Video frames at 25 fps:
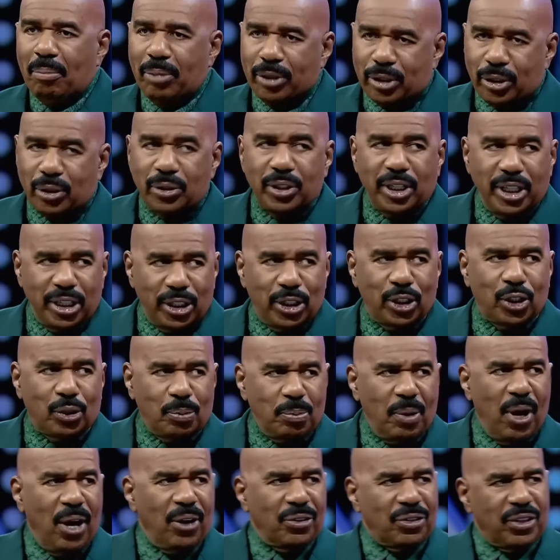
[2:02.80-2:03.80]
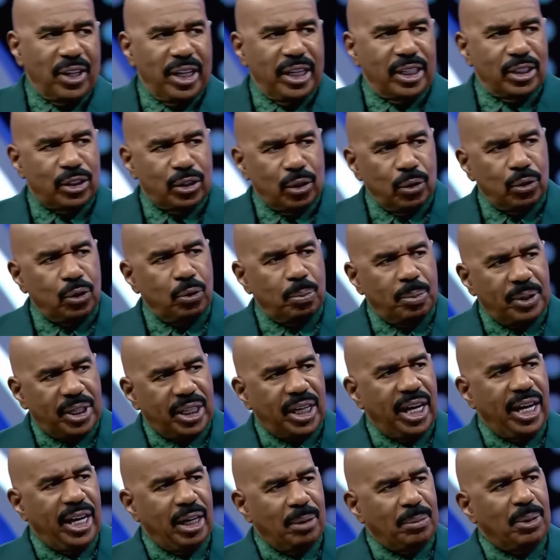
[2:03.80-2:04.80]
But you did the smart thing, so you
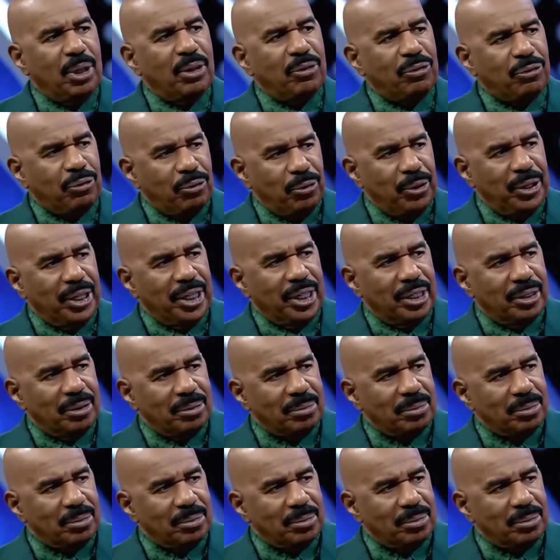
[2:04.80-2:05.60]
became her friend.